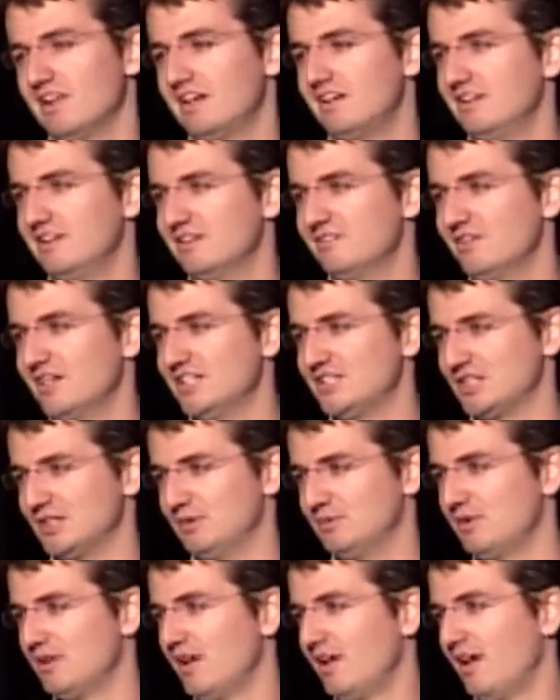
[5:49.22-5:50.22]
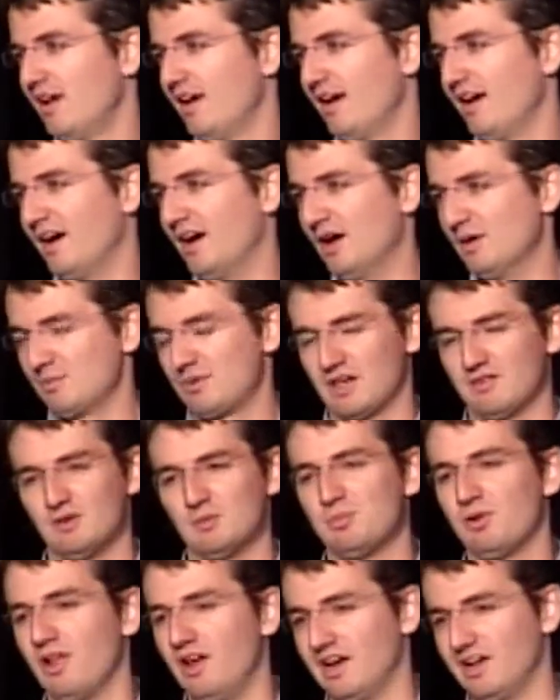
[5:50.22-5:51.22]
innovation, kind of
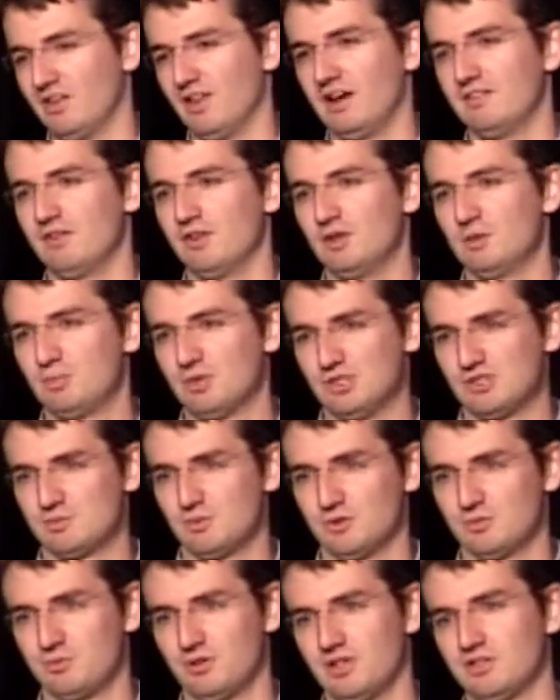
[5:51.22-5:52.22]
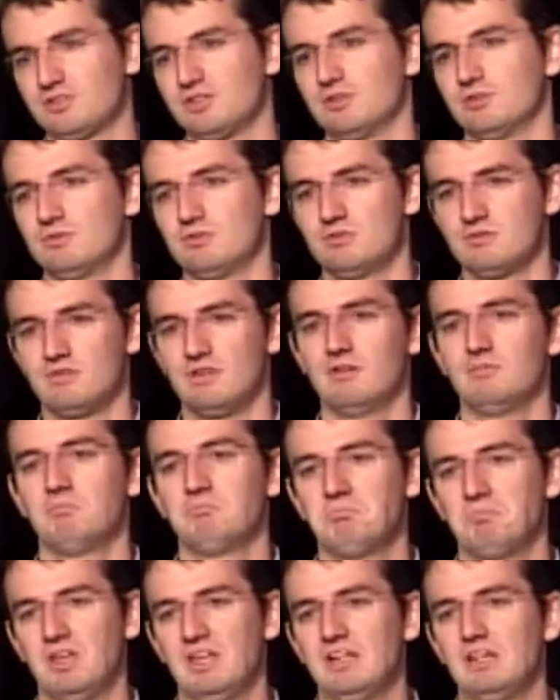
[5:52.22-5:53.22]
applying a lot of other principles, but also
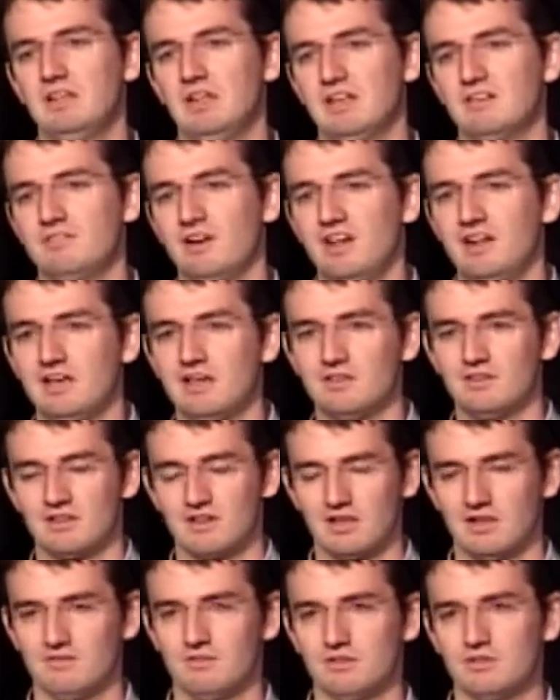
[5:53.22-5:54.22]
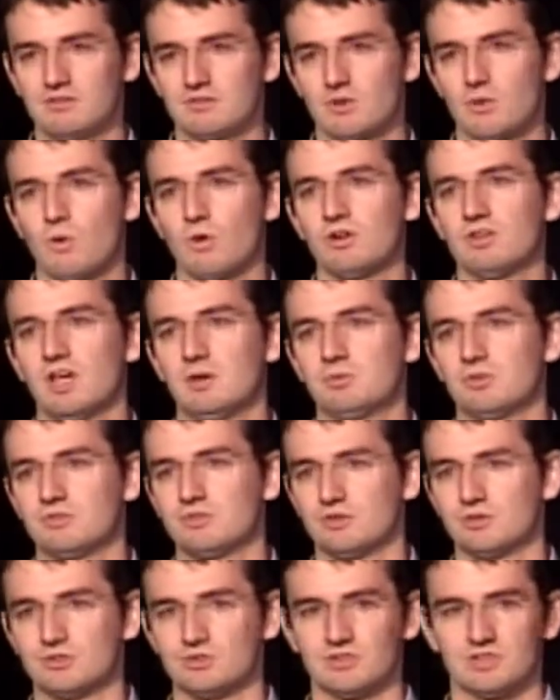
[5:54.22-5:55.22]
innovating in the kind of the core types of
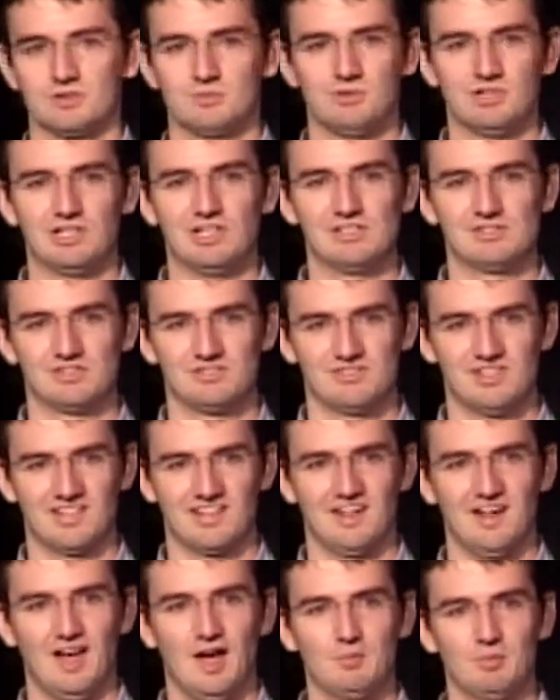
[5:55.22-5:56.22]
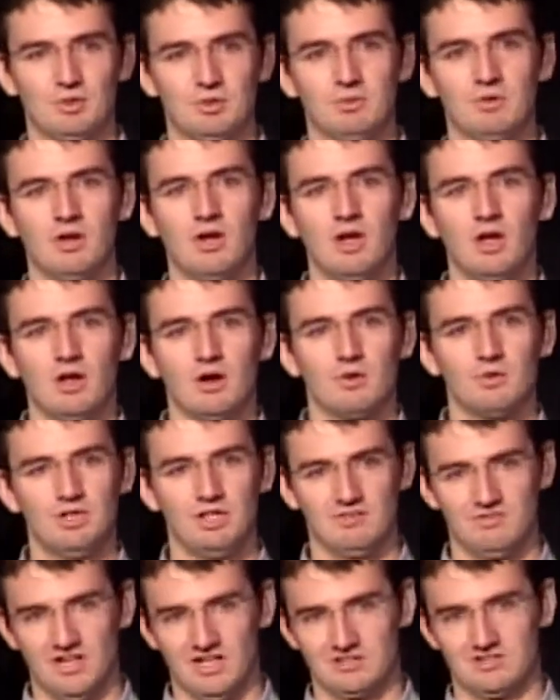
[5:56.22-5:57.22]
social experiences that can happen when
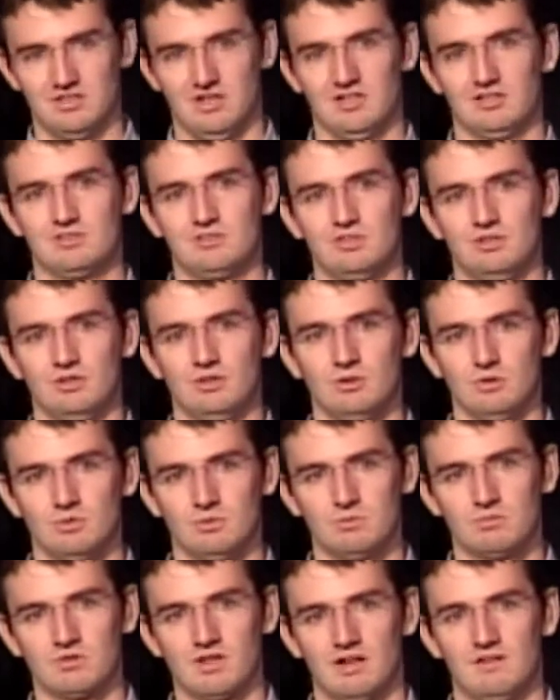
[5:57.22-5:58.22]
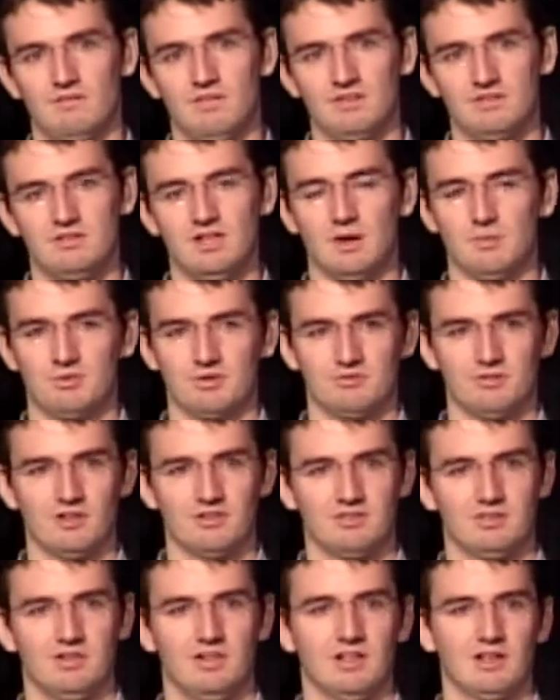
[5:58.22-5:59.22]
you have access to kind of this depth of
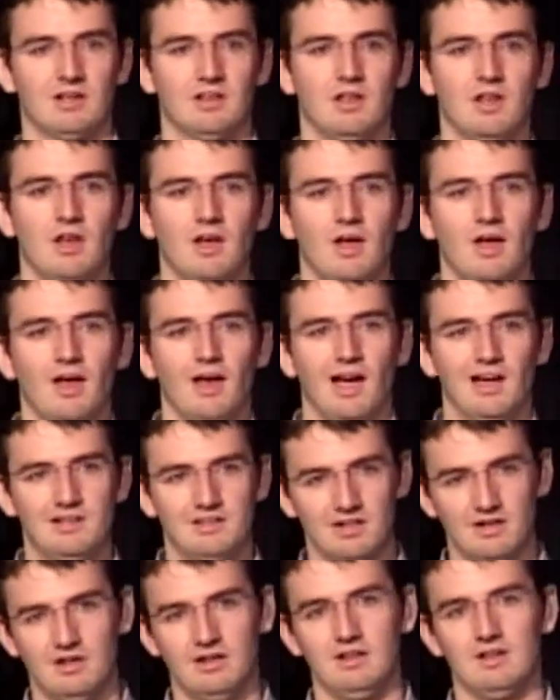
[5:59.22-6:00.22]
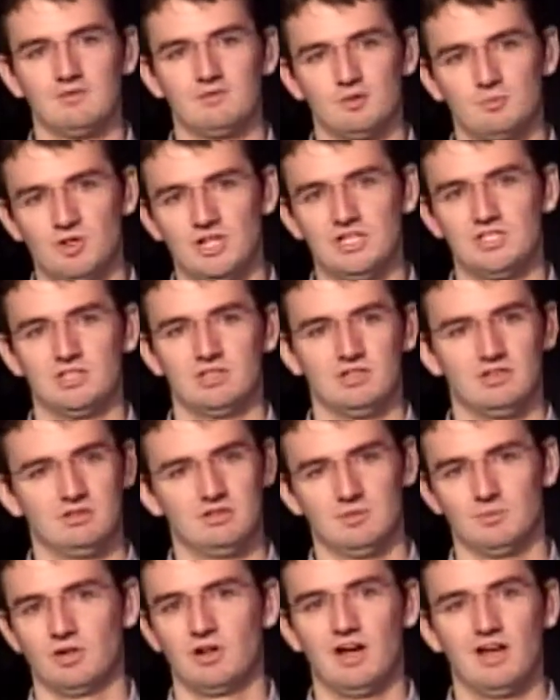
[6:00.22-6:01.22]
authentic identity information,
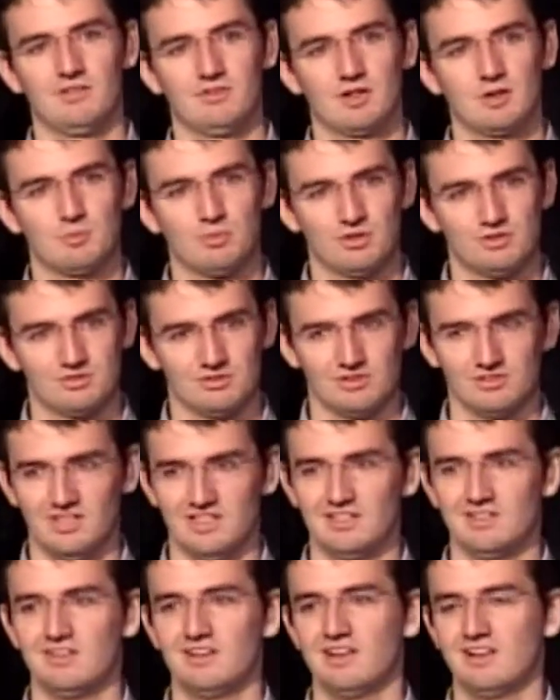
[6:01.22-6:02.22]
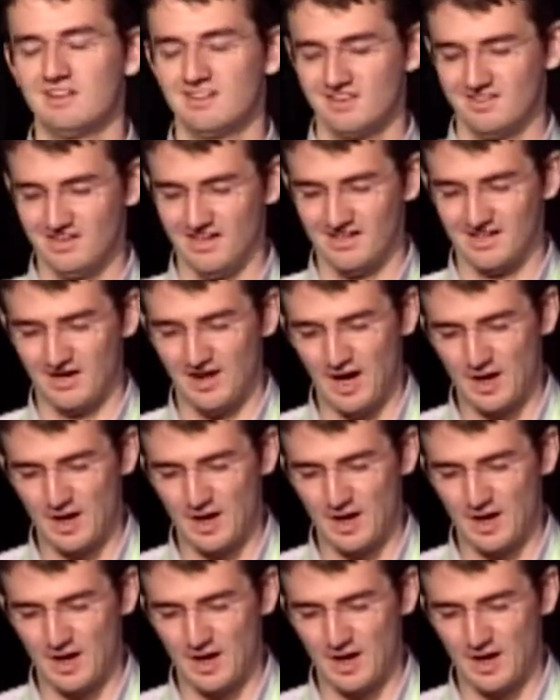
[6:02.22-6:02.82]
demographic, and personal data that can